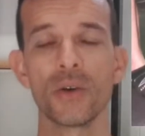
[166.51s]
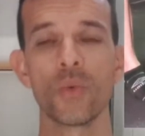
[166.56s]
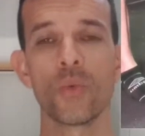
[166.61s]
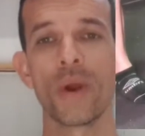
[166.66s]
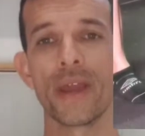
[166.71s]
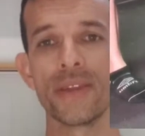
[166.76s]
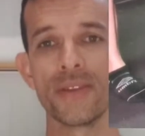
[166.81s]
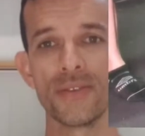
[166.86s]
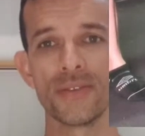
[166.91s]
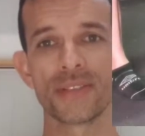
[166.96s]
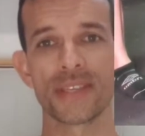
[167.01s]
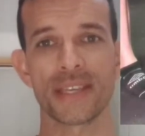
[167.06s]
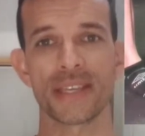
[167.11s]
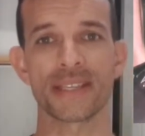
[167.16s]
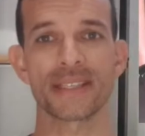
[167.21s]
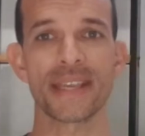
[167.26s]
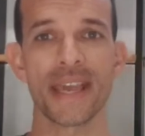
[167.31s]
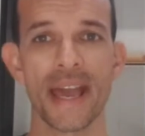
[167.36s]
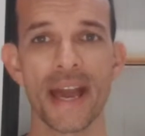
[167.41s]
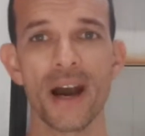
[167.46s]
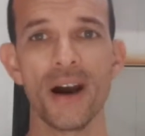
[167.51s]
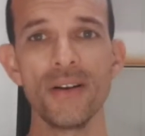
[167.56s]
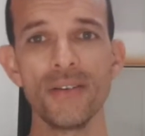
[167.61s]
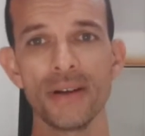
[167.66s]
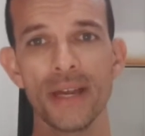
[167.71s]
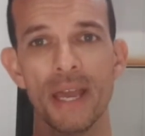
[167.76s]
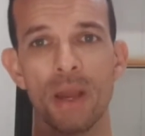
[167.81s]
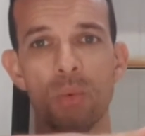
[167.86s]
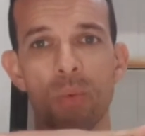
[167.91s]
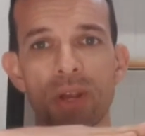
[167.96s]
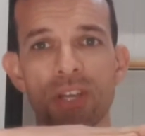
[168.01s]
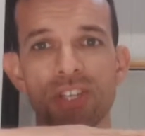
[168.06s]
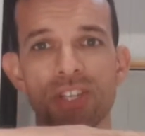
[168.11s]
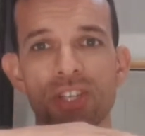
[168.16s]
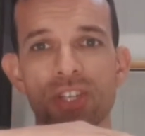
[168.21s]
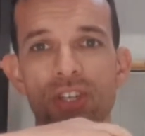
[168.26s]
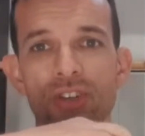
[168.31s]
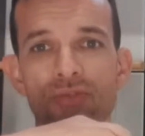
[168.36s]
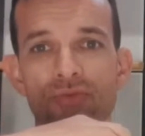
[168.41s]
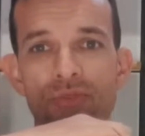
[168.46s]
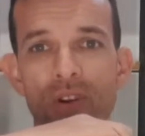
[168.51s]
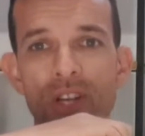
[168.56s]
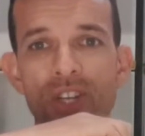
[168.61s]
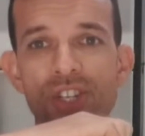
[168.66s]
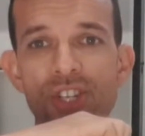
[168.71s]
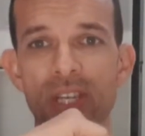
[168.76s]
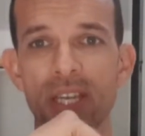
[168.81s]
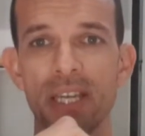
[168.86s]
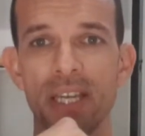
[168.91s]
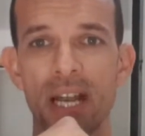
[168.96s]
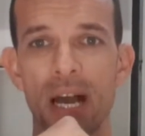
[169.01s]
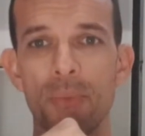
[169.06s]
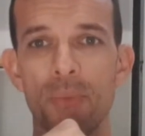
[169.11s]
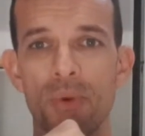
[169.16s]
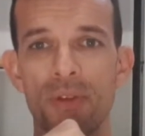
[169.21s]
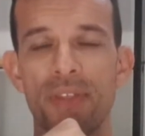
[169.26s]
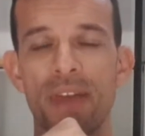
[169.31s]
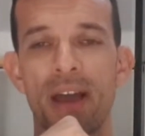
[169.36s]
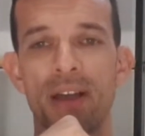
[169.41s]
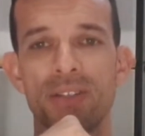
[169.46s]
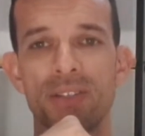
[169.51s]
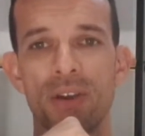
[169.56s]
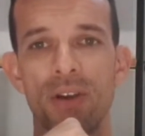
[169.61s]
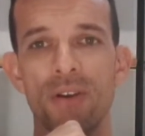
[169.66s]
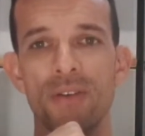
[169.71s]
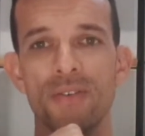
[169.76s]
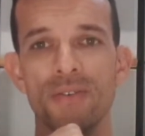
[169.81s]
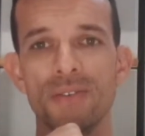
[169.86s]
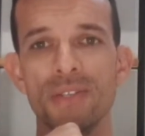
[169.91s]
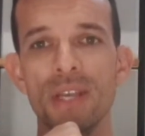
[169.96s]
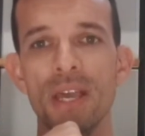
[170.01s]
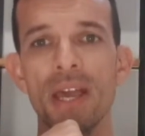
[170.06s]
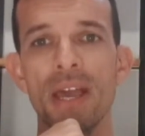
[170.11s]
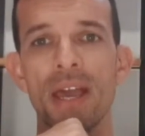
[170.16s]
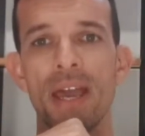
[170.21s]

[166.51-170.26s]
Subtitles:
we're using a towel and we're scrunching it up with our toes